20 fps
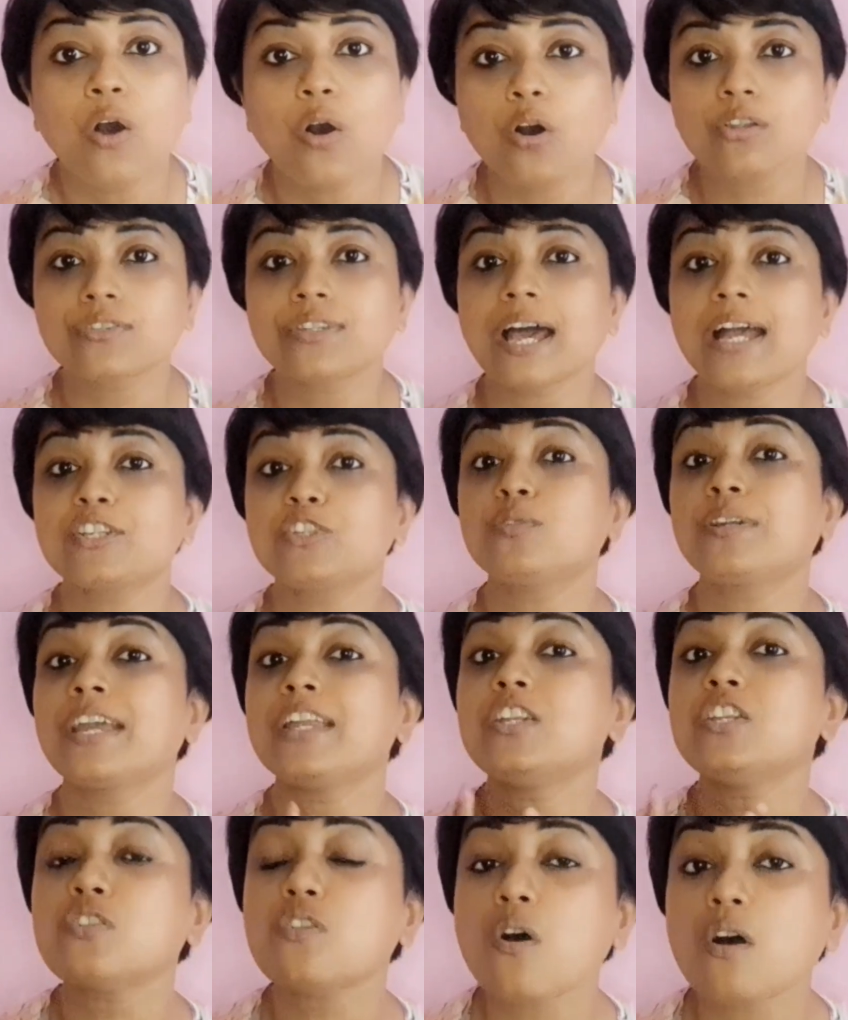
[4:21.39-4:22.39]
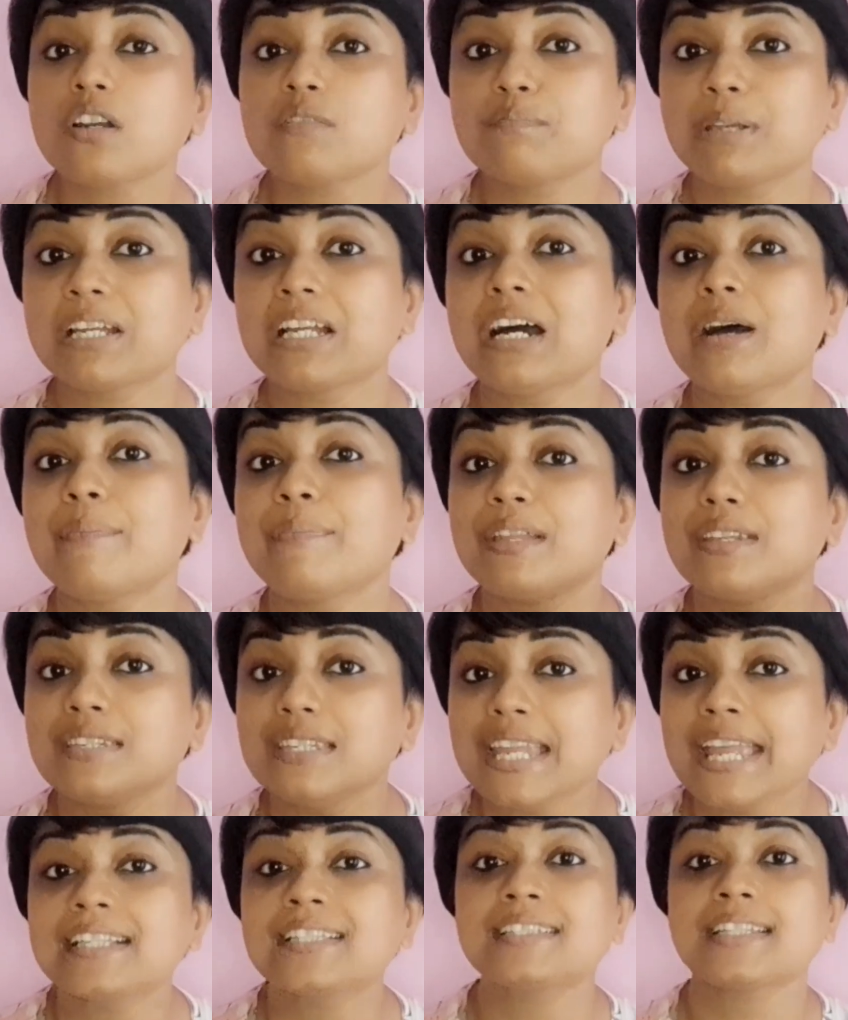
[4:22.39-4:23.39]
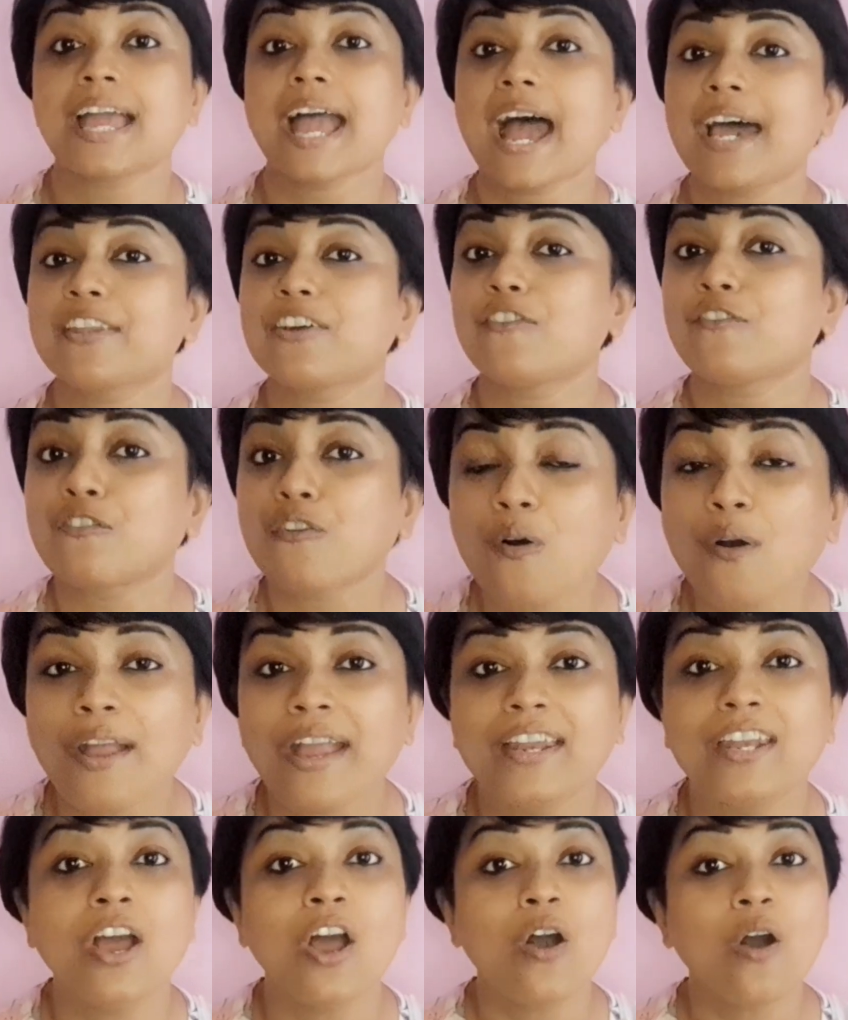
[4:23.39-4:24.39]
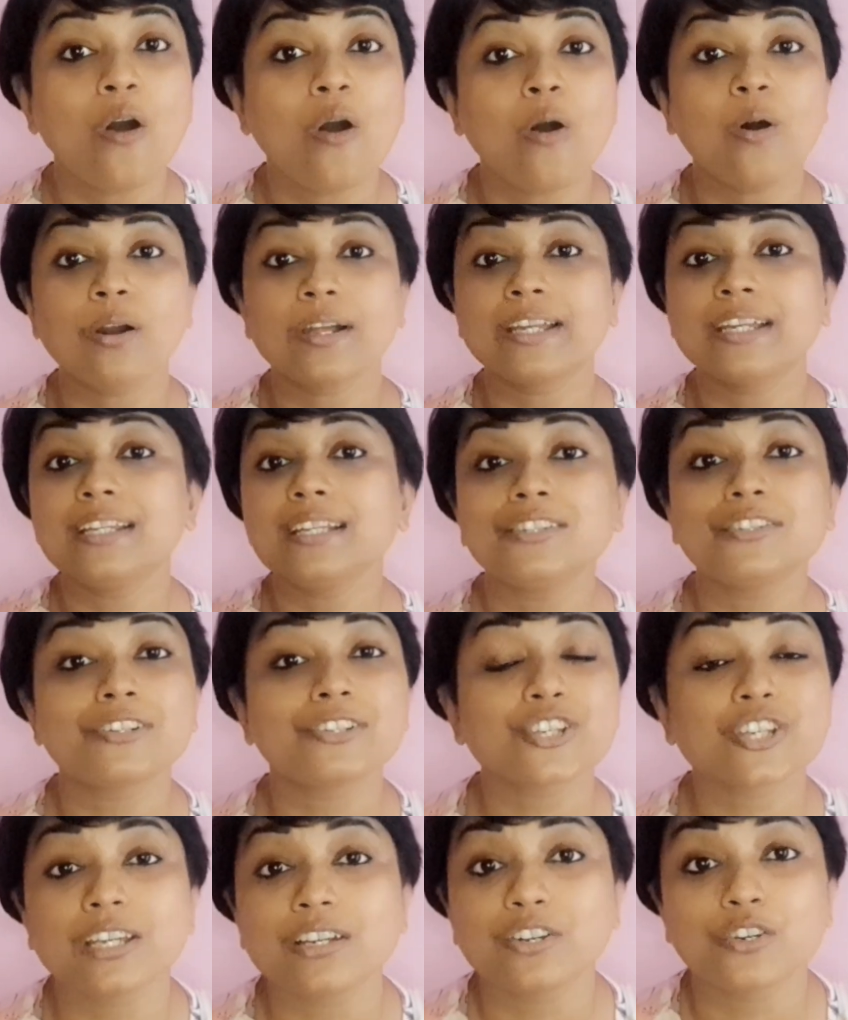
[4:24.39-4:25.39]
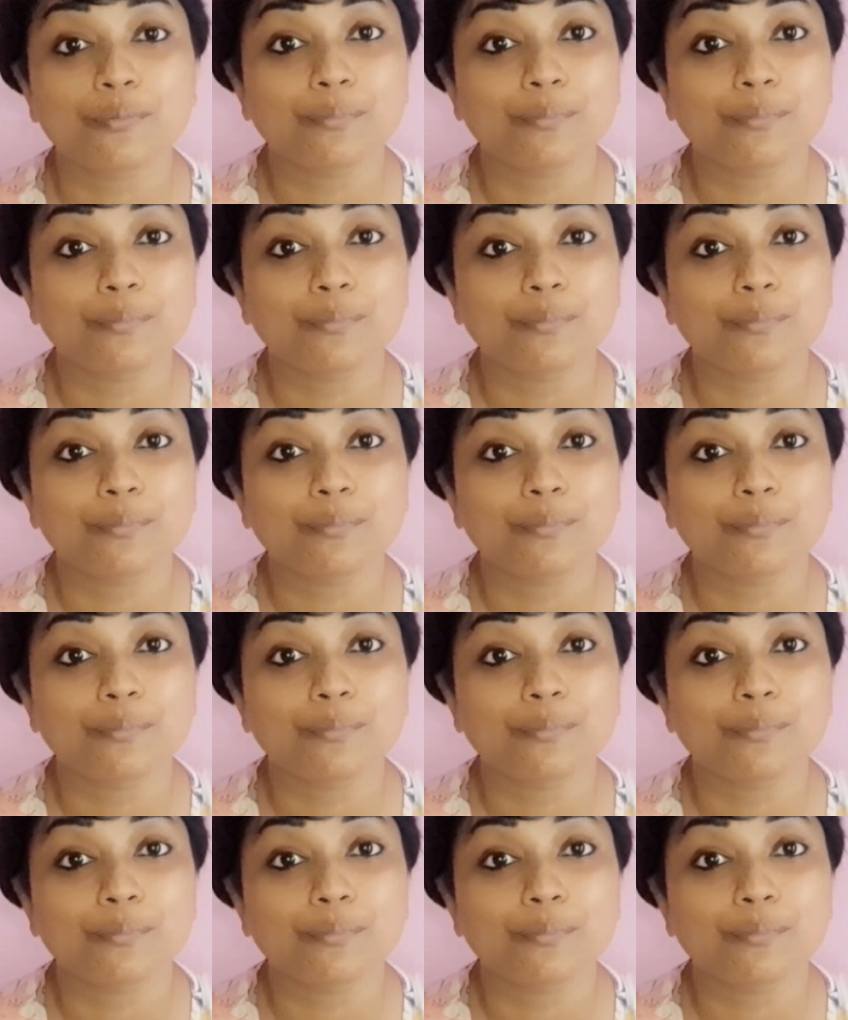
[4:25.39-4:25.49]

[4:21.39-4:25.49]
or that you cannot become the next Anna Freud or Girindra Shekhar